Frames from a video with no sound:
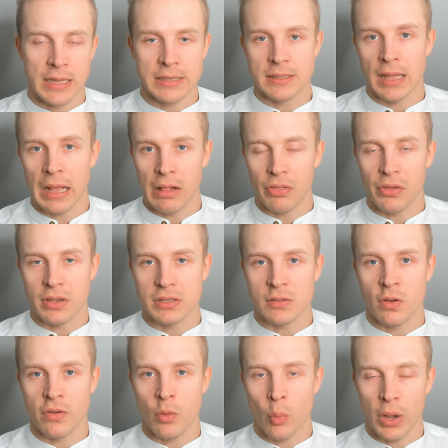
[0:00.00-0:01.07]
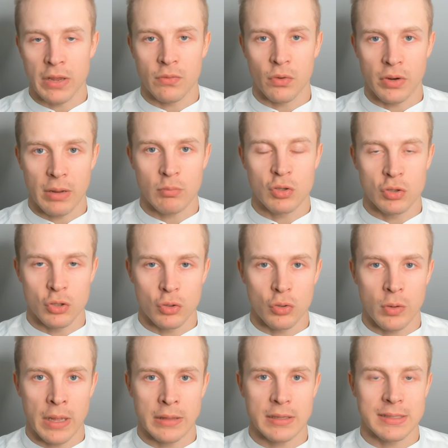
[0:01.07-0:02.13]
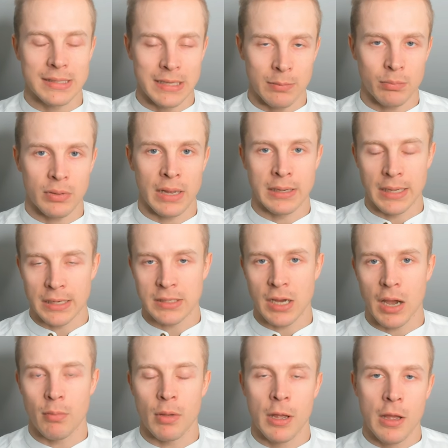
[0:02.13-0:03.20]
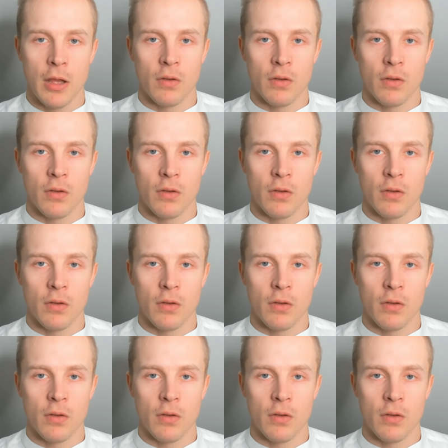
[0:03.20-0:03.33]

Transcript: That's the healthiest way for them to do, and they sleep at daytime.